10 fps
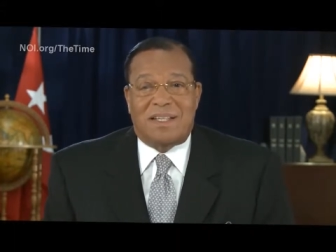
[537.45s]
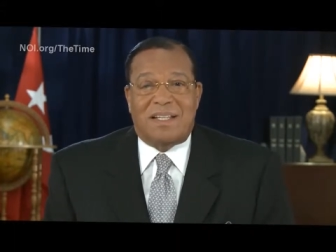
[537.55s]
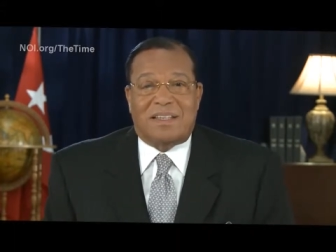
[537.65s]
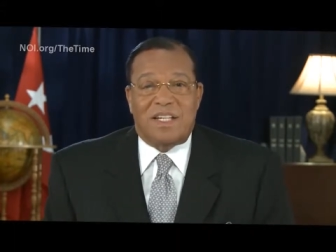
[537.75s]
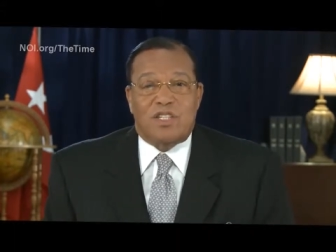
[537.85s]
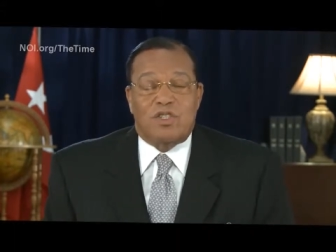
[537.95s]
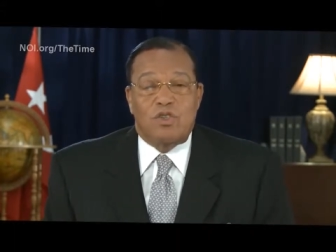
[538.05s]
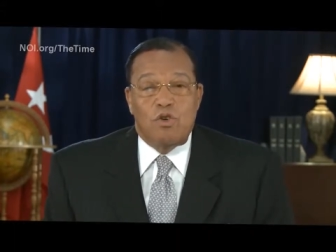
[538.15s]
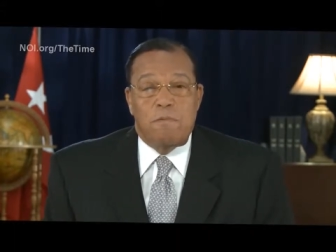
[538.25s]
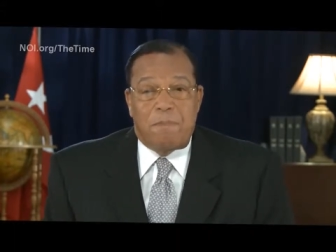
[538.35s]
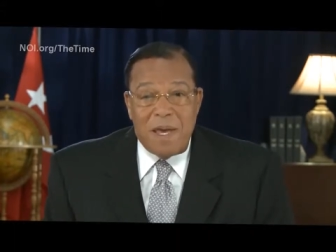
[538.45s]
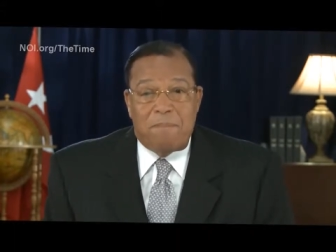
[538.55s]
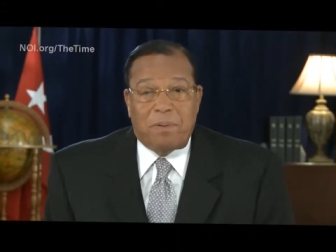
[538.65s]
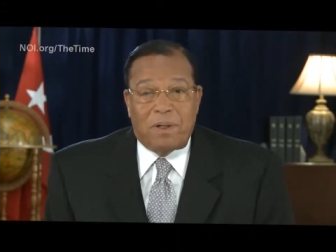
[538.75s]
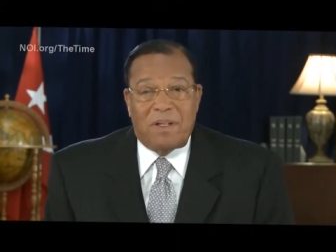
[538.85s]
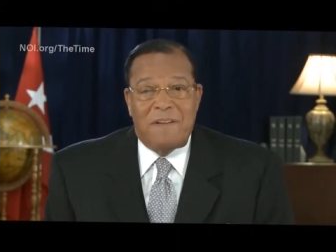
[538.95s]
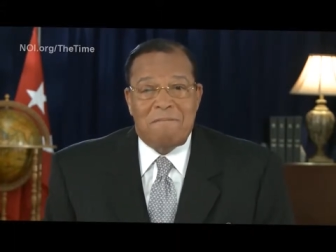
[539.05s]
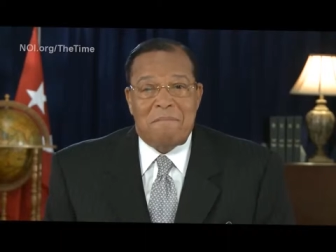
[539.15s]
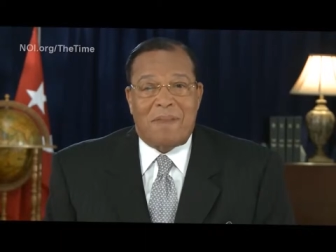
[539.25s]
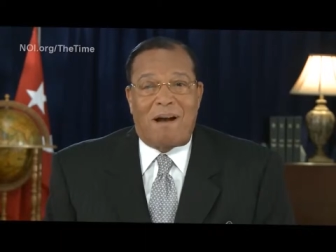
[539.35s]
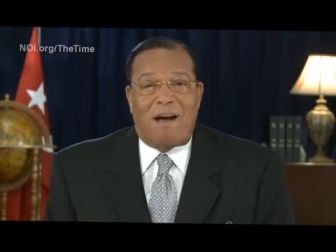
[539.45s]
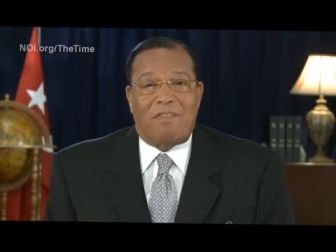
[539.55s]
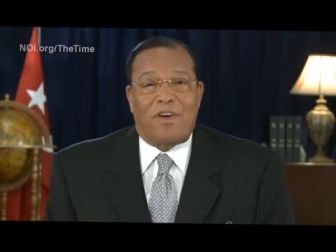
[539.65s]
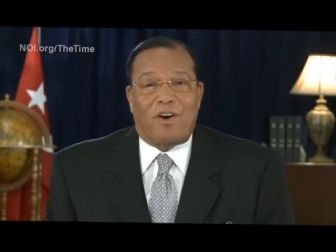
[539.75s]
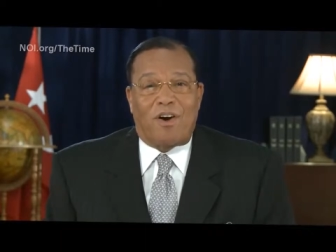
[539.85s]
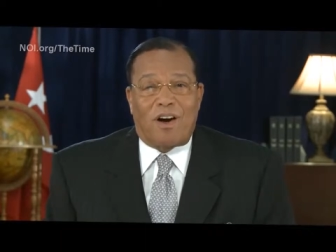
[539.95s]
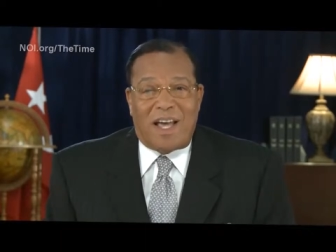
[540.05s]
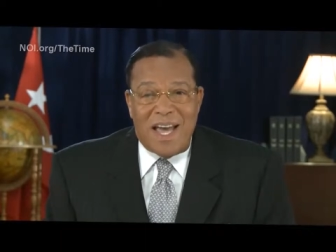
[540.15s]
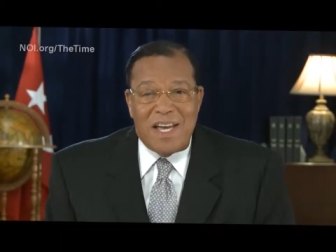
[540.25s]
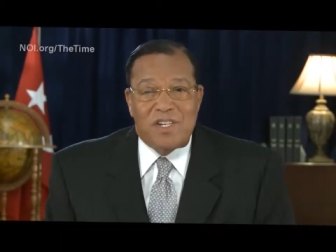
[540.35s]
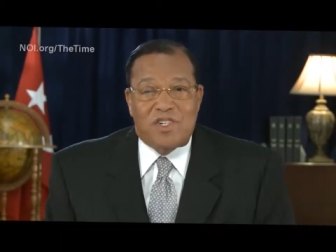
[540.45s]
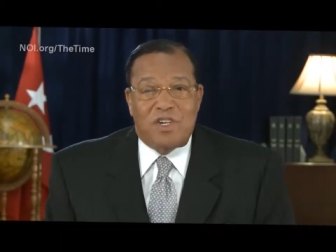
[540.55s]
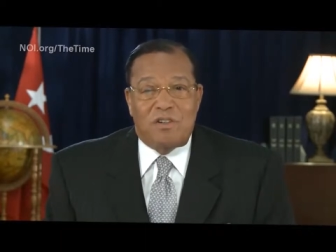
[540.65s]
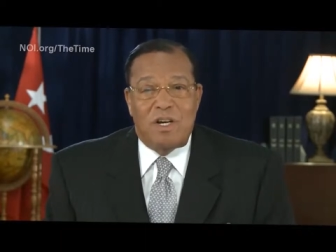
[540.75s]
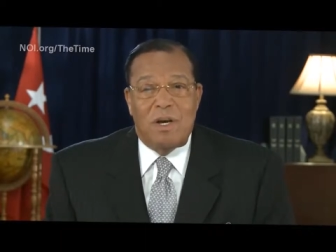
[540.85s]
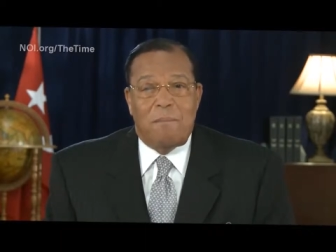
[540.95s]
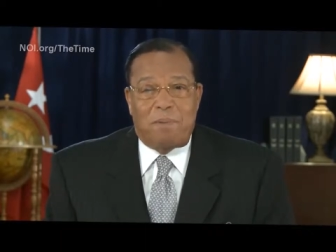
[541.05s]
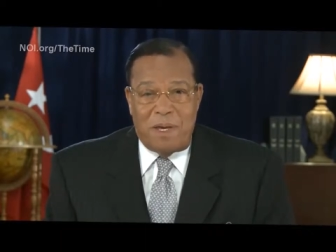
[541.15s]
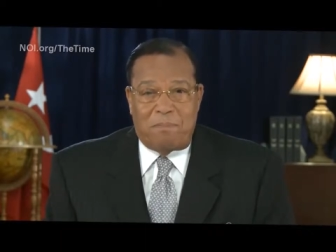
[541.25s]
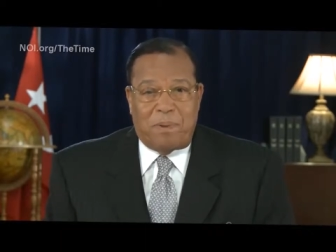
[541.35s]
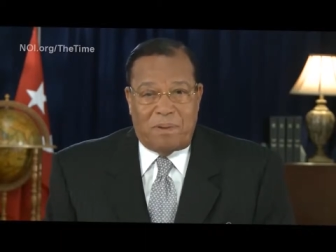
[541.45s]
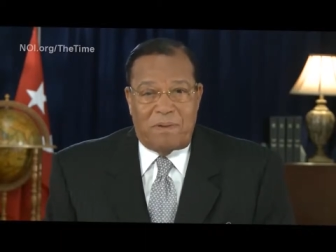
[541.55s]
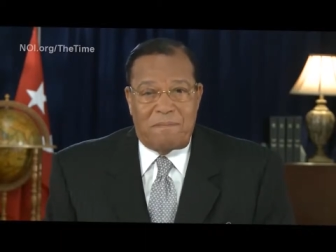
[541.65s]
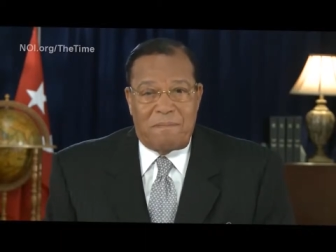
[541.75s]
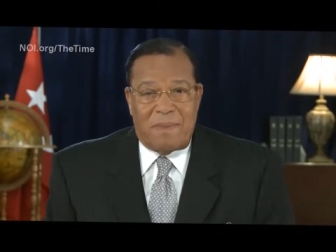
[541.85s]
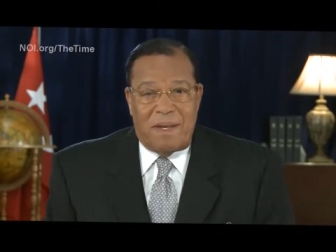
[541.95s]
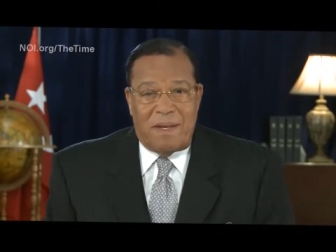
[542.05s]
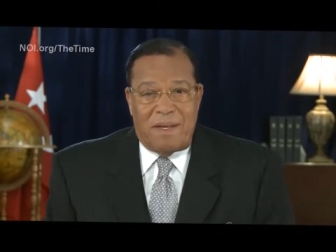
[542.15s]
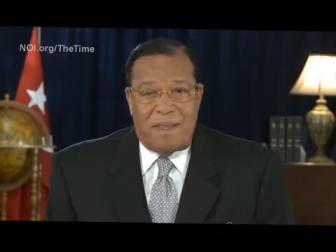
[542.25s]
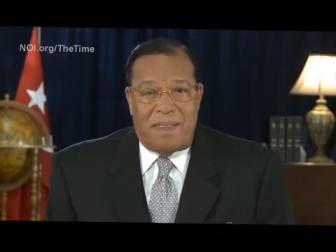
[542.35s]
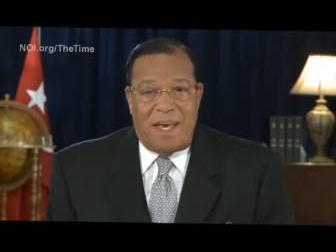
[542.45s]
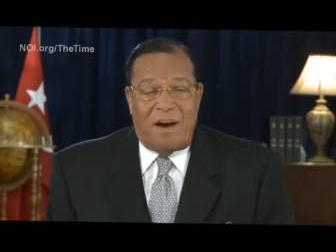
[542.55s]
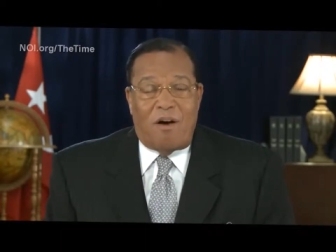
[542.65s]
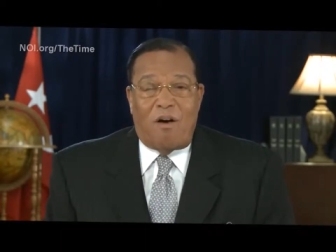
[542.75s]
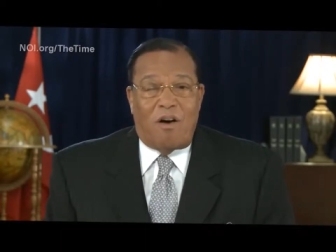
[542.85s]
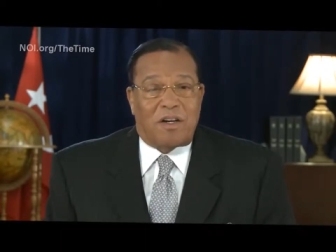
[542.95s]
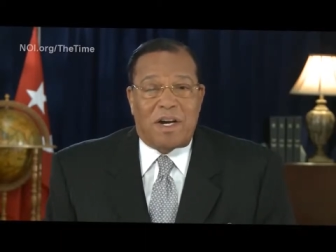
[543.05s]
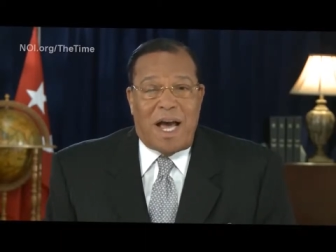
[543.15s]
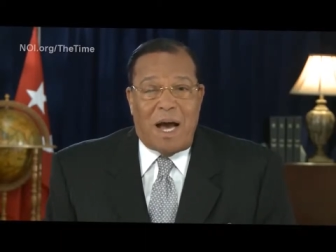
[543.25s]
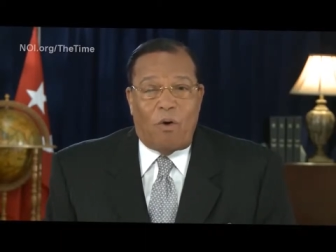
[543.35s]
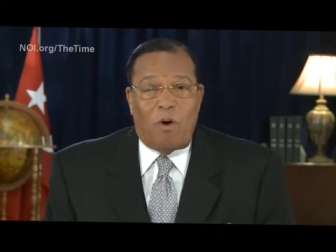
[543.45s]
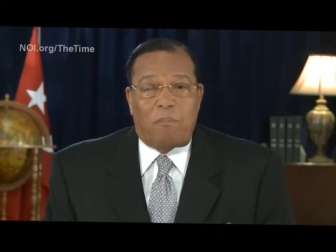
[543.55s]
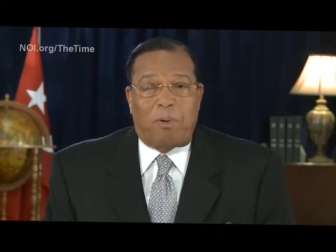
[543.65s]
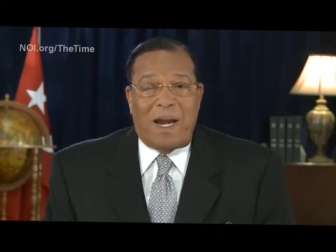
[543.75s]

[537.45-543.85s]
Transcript: that this new people are the Caucasian people. They're on our